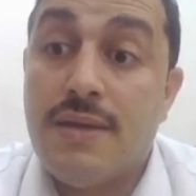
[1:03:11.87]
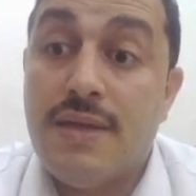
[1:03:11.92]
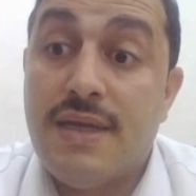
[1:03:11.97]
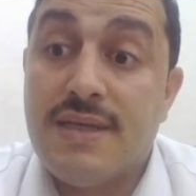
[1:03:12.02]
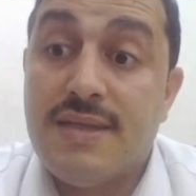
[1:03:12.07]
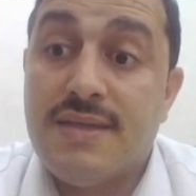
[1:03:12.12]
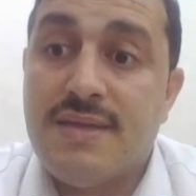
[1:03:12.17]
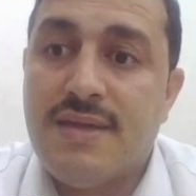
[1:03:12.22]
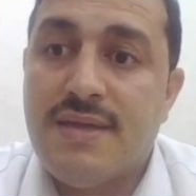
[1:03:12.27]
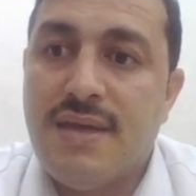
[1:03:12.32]

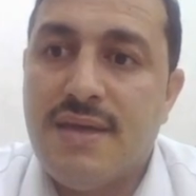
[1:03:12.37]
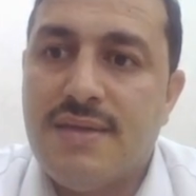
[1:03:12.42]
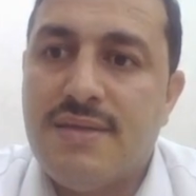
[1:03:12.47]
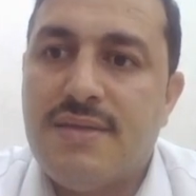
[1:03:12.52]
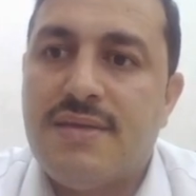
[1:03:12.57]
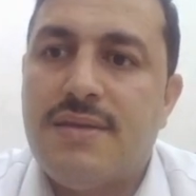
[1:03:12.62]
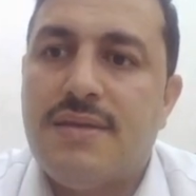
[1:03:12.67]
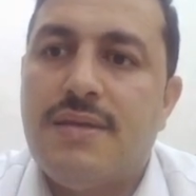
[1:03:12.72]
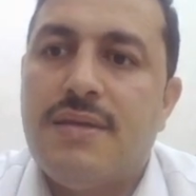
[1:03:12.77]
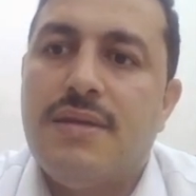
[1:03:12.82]
does
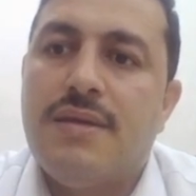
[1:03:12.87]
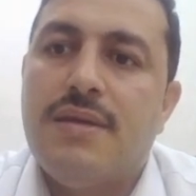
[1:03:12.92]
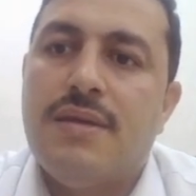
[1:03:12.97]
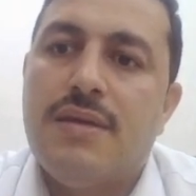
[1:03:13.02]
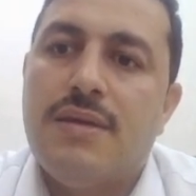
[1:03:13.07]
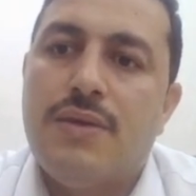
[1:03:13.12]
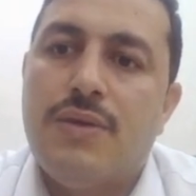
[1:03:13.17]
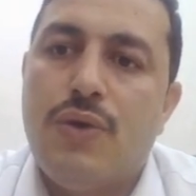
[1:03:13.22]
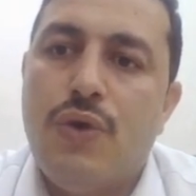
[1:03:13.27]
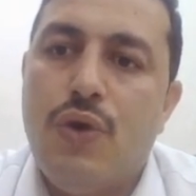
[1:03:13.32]
not
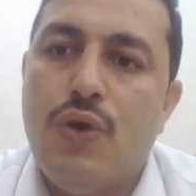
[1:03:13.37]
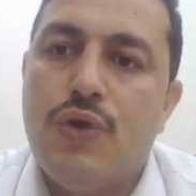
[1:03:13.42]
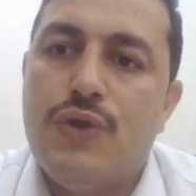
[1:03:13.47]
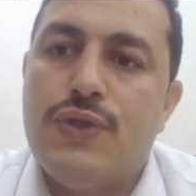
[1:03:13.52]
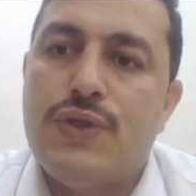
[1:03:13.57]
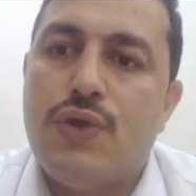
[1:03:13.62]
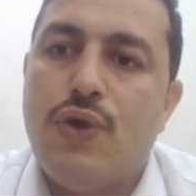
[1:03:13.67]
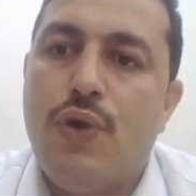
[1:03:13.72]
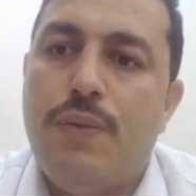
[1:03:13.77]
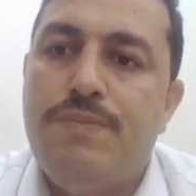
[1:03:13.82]

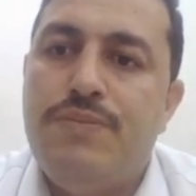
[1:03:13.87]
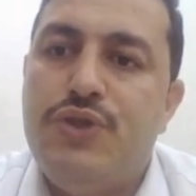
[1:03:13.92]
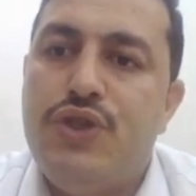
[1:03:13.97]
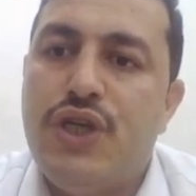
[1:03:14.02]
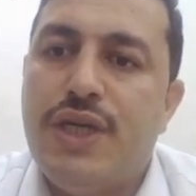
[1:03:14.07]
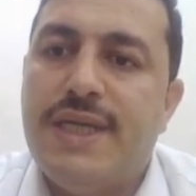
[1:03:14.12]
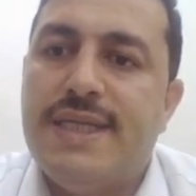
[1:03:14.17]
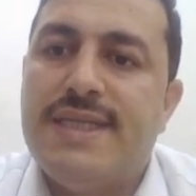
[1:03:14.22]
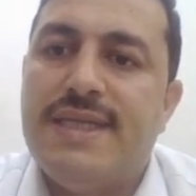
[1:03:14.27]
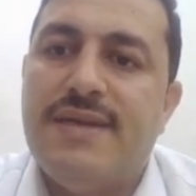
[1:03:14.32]
cause
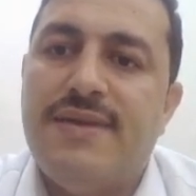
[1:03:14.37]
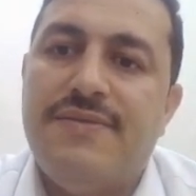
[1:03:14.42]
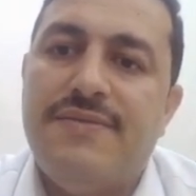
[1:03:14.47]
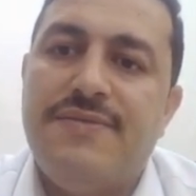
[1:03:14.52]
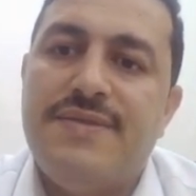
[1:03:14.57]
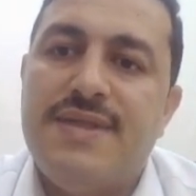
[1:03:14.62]
objective